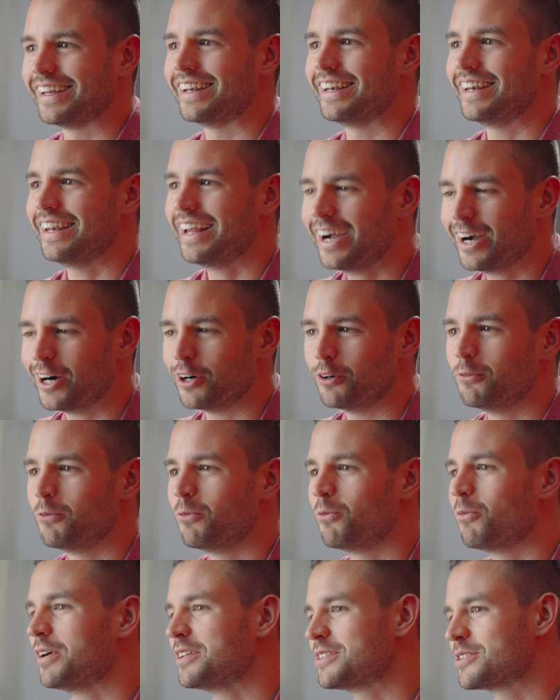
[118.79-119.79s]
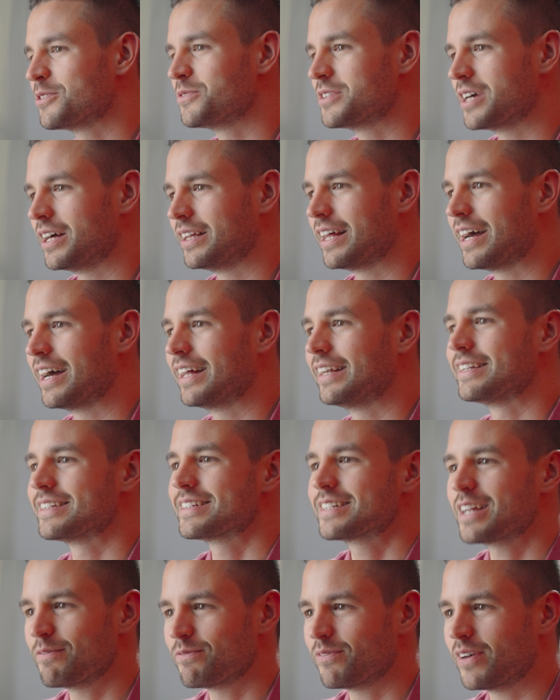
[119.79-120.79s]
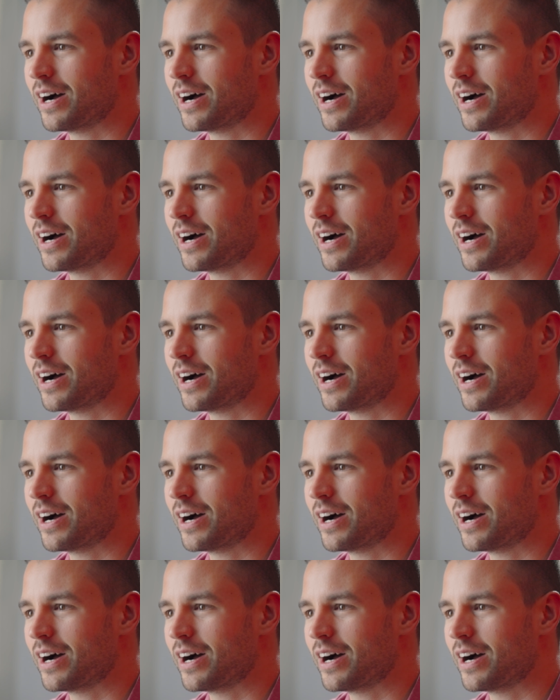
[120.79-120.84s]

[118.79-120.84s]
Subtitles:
Now, once you've done that, step